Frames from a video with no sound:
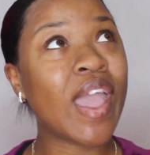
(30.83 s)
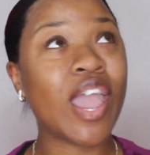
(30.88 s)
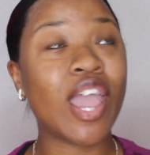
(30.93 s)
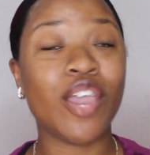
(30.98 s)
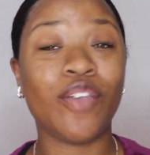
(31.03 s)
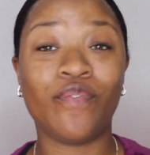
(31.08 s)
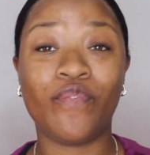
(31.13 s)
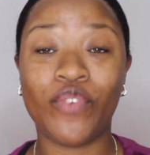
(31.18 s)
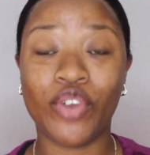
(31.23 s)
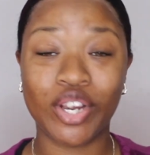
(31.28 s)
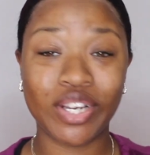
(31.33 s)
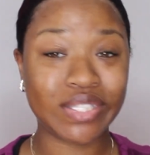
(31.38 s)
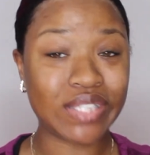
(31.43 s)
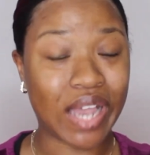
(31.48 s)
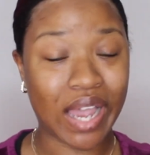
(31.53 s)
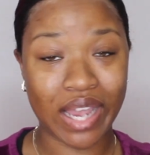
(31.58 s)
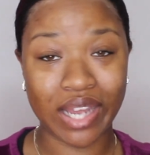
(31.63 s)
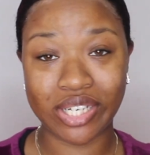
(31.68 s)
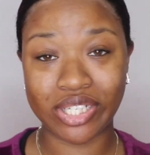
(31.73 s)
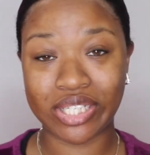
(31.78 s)
and first
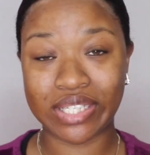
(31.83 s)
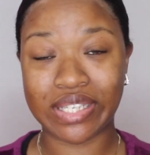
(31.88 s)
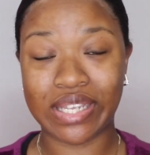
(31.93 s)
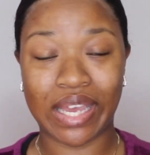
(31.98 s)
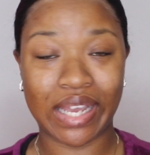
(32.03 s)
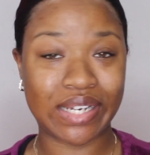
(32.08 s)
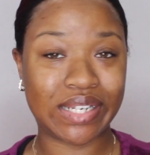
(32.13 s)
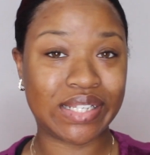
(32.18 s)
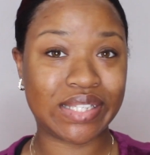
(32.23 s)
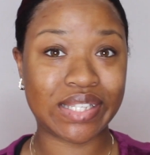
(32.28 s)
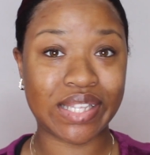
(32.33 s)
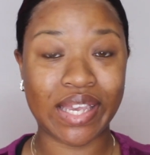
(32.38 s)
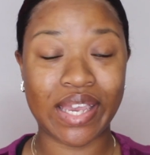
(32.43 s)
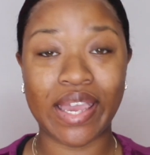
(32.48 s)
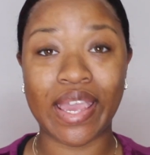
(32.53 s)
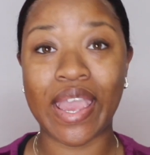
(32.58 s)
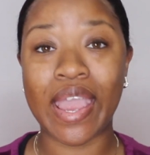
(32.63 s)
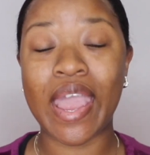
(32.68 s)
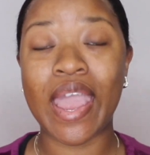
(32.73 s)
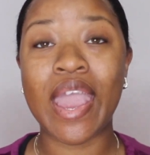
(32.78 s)
I just like to
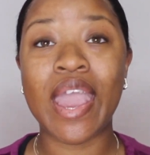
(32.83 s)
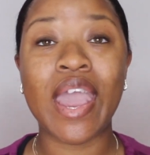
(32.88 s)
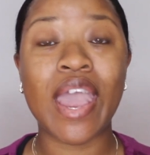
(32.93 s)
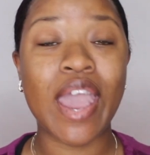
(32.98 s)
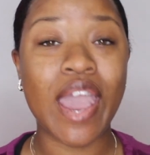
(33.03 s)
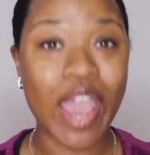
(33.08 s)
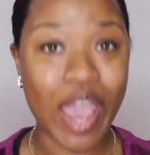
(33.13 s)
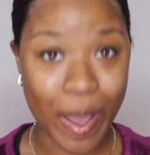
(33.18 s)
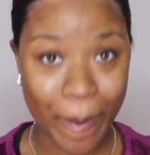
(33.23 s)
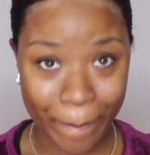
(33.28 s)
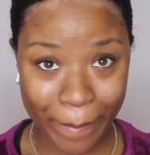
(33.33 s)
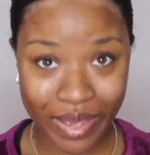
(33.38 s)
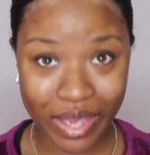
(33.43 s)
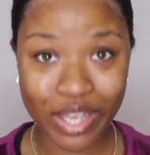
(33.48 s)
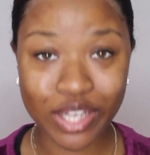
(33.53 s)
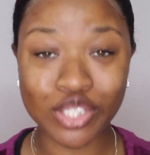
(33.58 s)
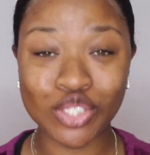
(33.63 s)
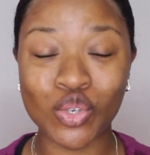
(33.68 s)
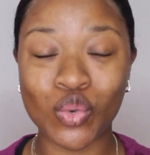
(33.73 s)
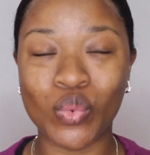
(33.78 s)
say
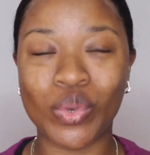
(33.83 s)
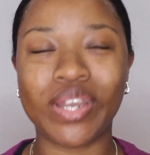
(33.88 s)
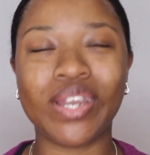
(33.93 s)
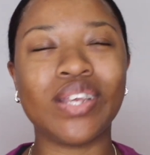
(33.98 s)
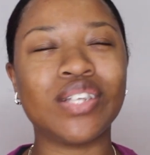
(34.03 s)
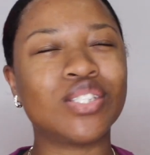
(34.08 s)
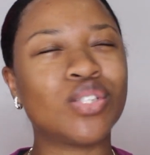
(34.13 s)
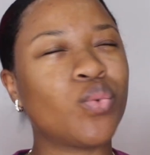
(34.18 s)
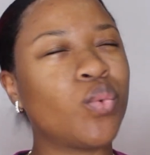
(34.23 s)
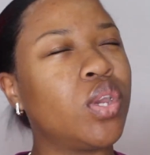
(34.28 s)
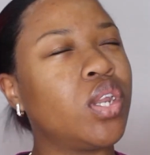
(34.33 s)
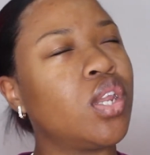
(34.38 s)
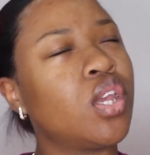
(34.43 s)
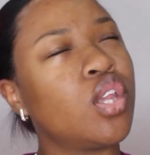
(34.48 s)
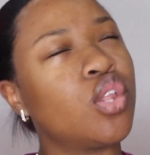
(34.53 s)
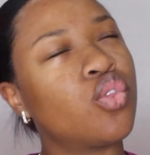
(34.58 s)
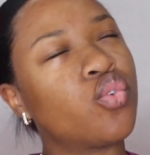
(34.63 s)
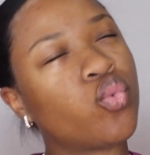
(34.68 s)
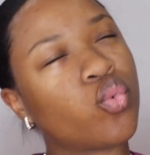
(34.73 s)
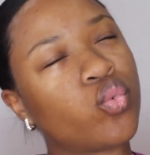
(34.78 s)
happy
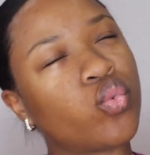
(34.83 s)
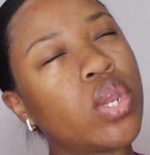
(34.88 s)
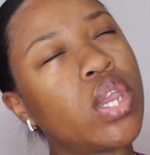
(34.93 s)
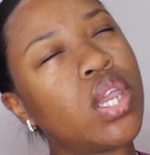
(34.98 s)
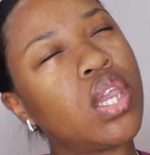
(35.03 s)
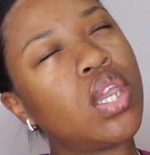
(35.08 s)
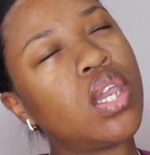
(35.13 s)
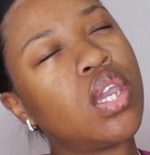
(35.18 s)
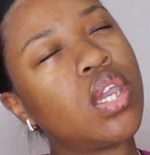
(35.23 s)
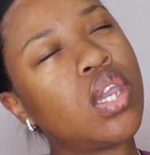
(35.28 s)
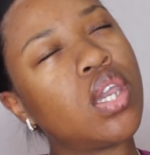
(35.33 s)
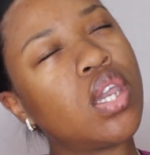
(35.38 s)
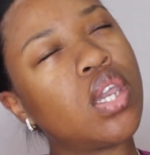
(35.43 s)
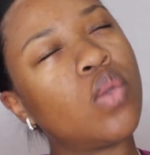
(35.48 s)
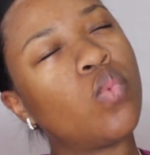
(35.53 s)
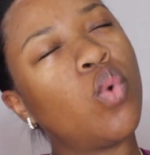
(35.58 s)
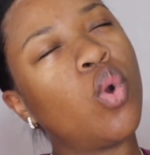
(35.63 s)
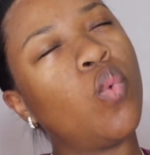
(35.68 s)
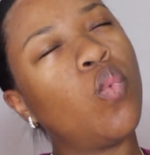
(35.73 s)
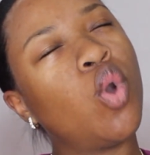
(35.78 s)

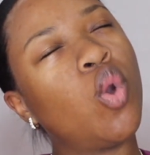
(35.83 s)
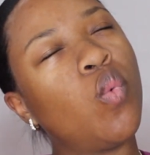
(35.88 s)
2023